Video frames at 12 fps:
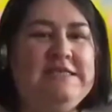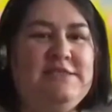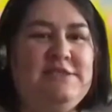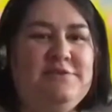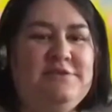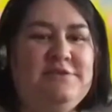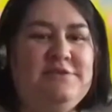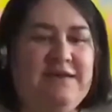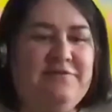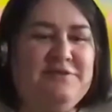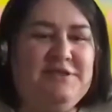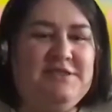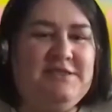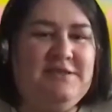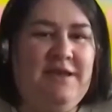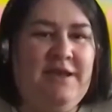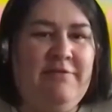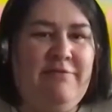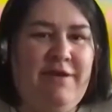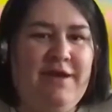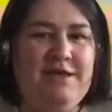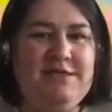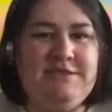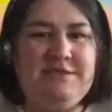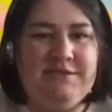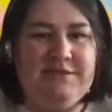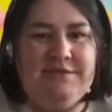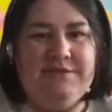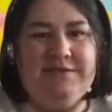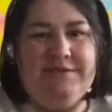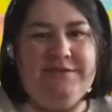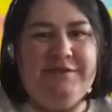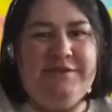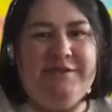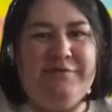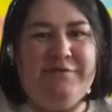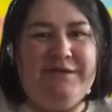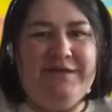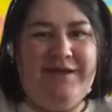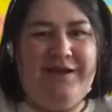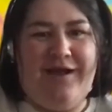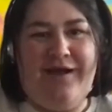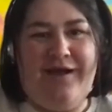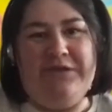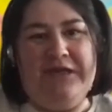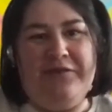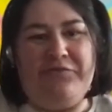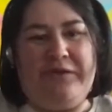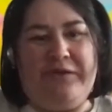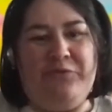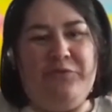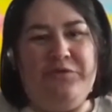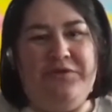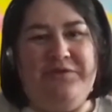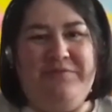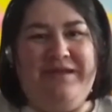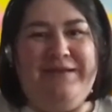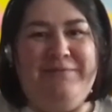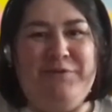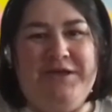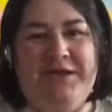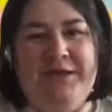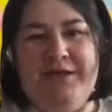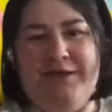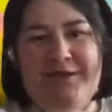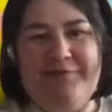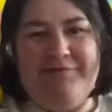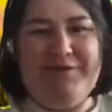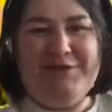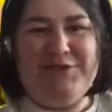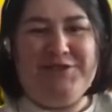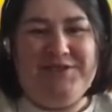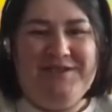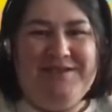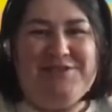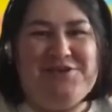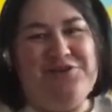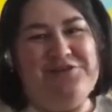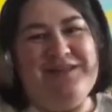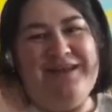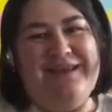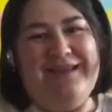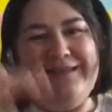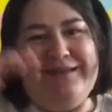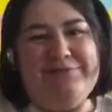is Yusuf just to narrate slowly and calmly throughout all of them, like put a narration. He's got like this